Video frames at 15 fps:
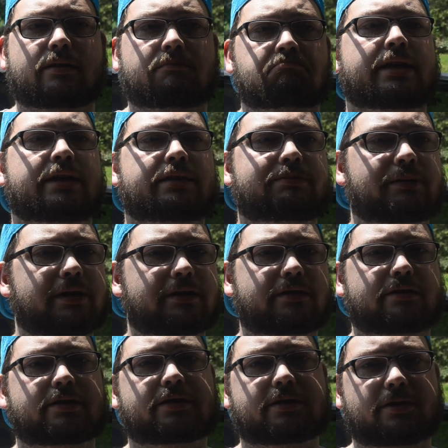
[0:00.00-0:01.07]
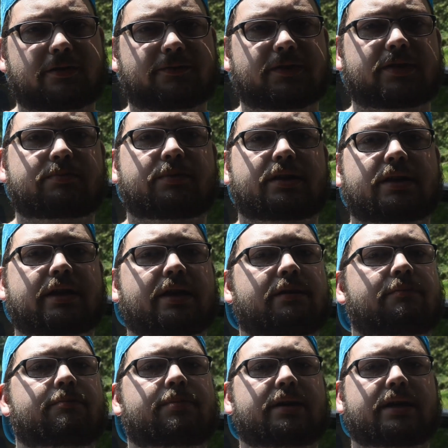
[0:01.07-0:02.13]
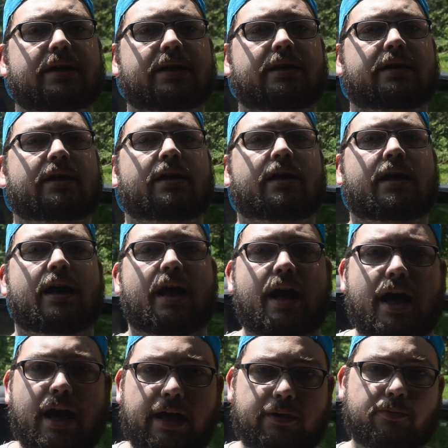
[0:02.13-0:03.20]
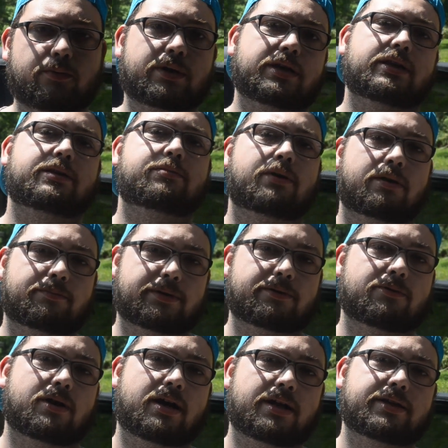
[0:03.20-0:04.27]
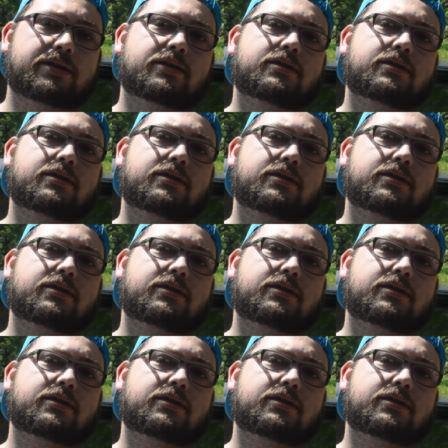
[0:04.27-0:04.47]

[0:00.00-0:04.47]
it depends on the surface, but it can be a really bumpy ride.